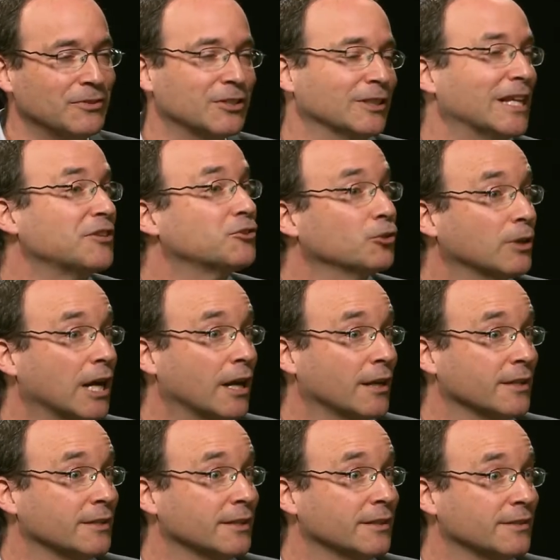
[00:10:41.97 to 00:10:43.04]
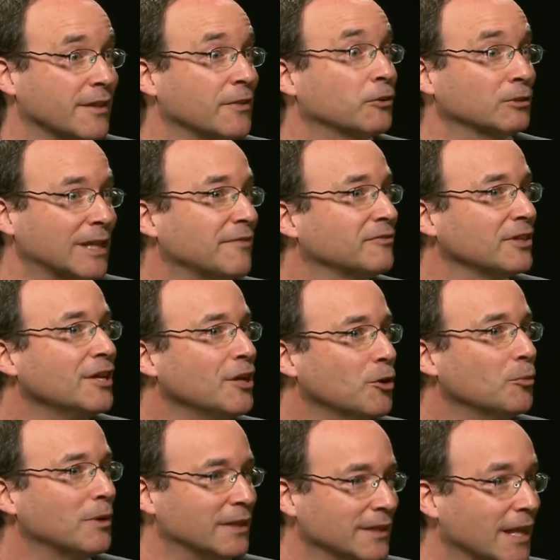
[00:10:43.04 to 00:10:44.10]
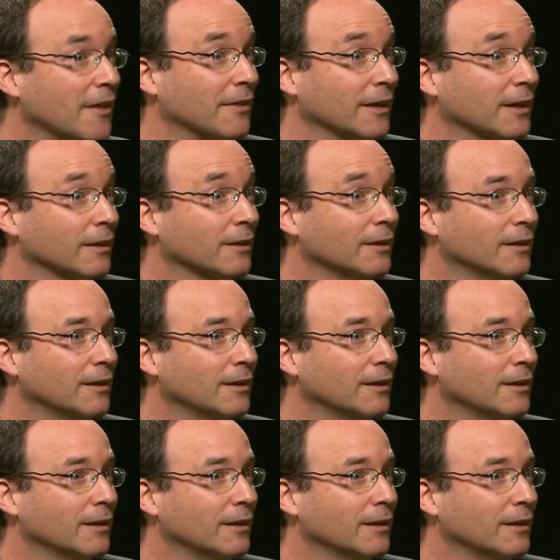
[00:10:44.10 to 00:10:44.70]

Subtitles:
celestial goddesses, and they're left with nothing.